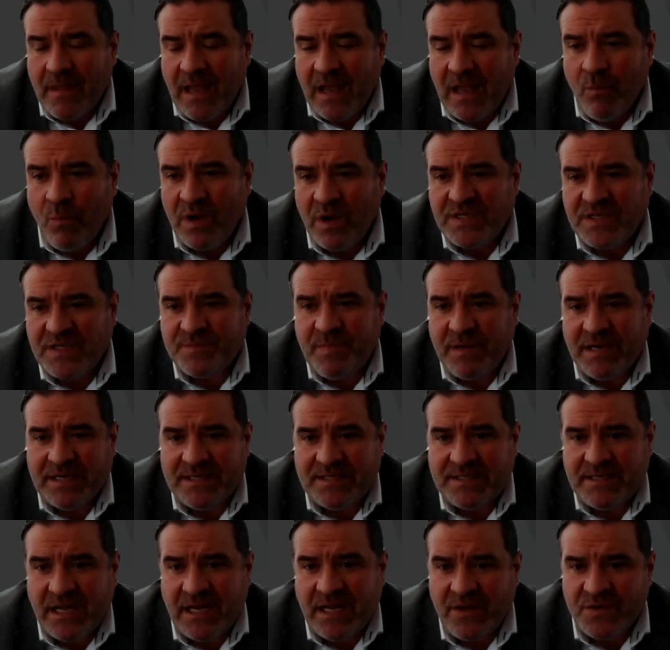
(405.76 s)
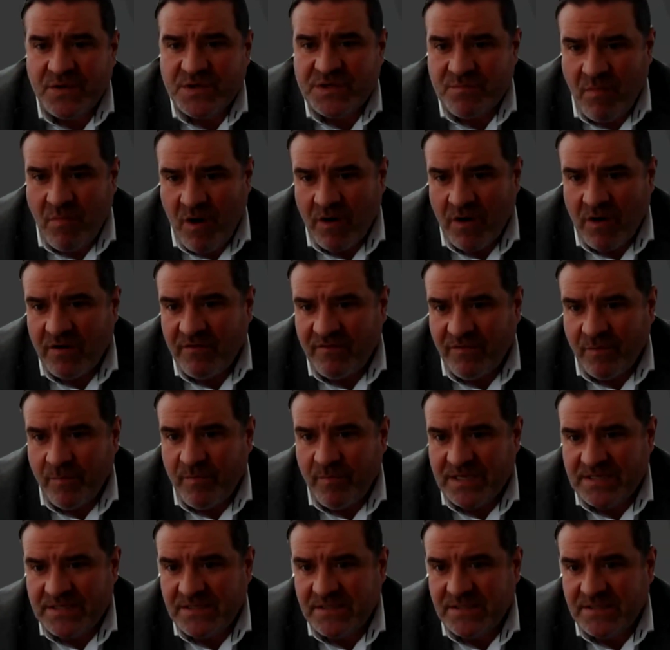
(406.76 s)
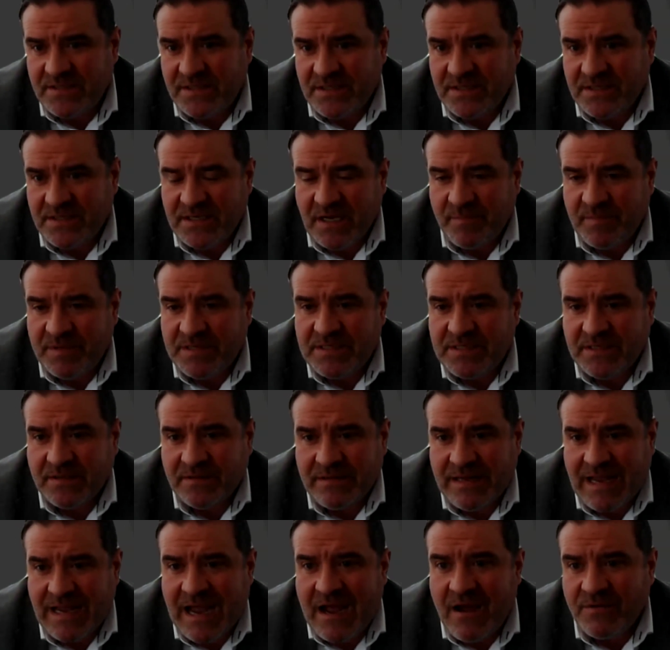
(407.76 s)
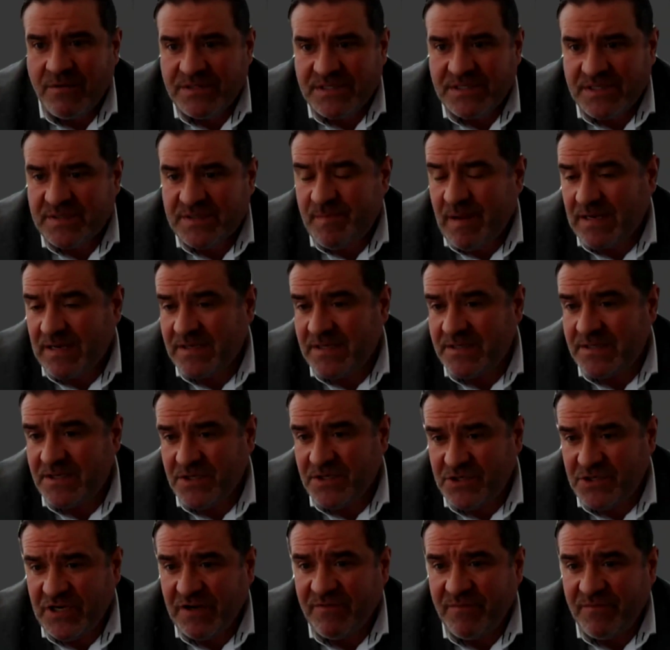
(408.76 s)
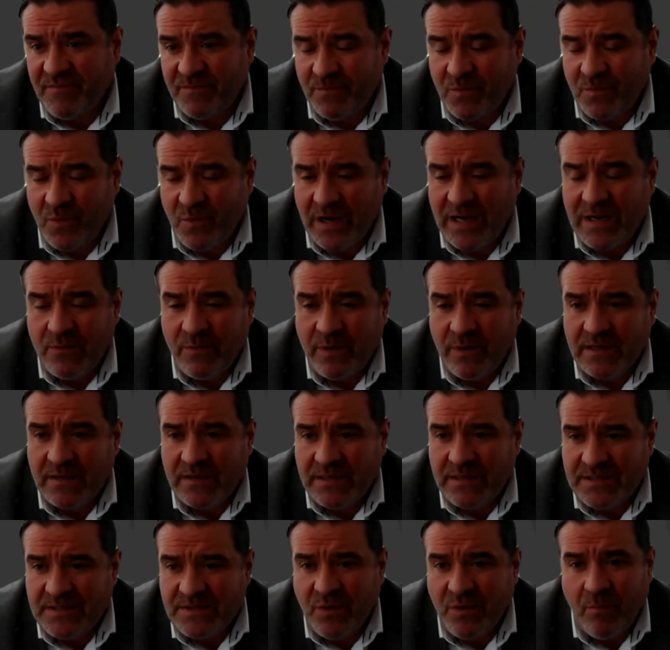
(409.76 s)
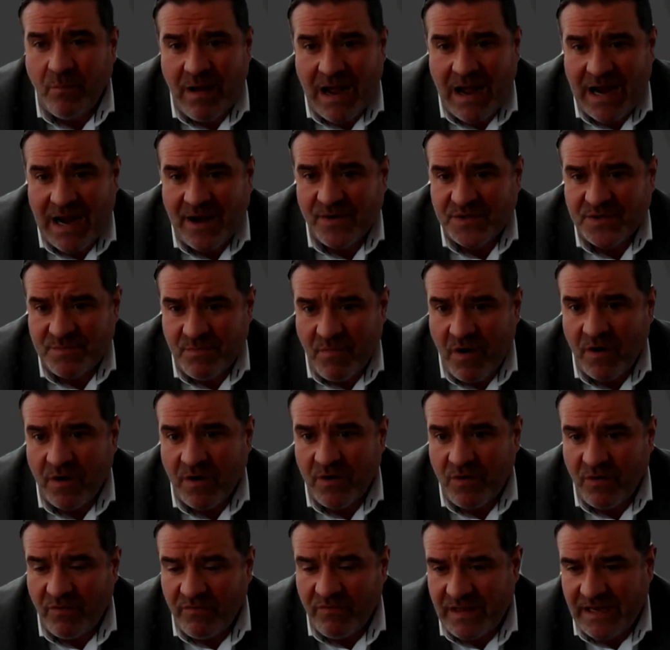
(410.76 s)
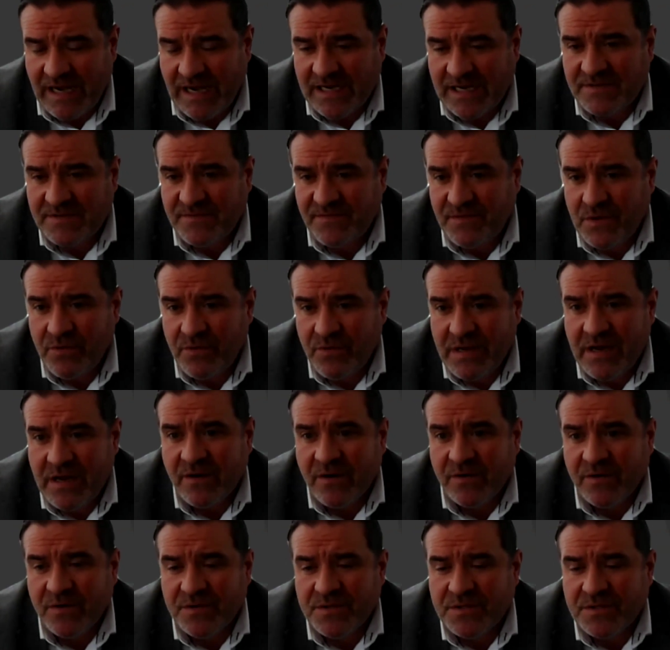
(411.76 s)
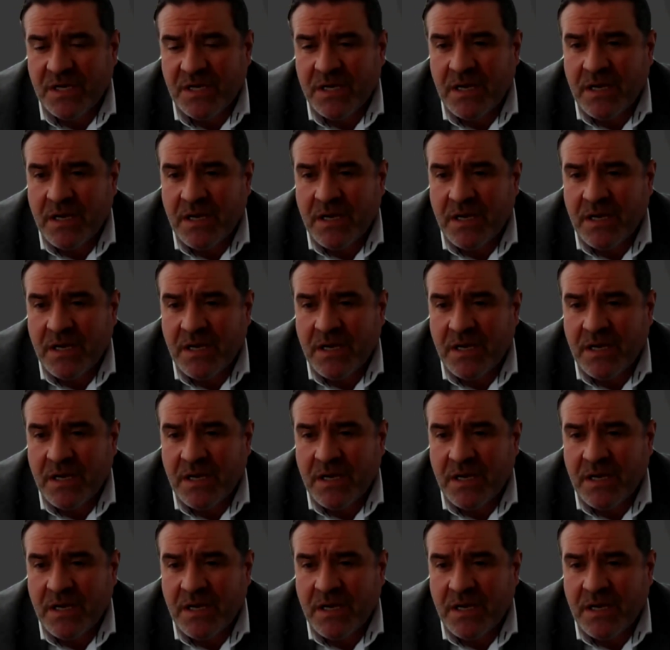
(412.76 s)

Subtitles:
And what's been a seller's market for businesses up until now is expected to shift quite quickly to a buyer's market over the next few years.